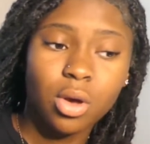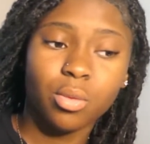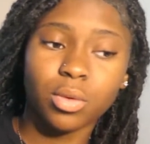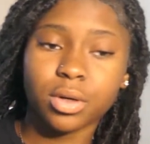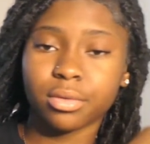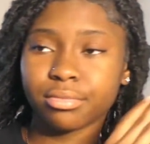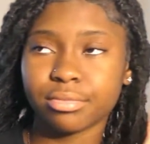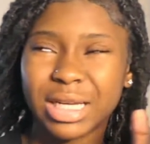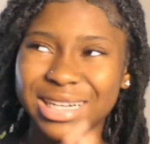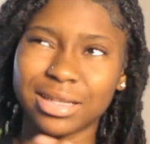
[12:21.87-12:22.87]
Well,
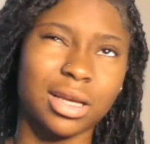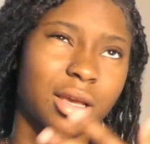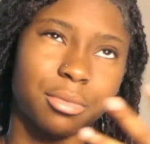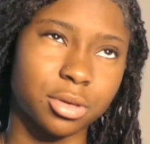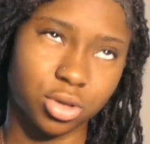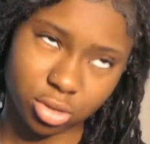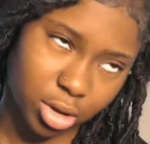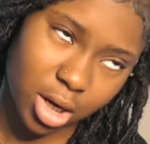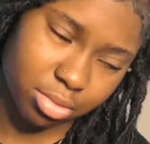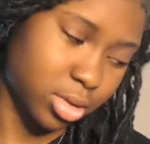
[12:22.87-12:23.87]
everything keeps with your
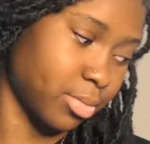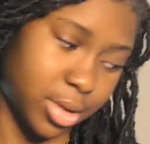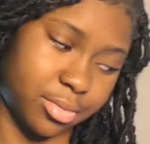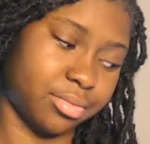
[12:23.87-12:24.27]
subscribers, but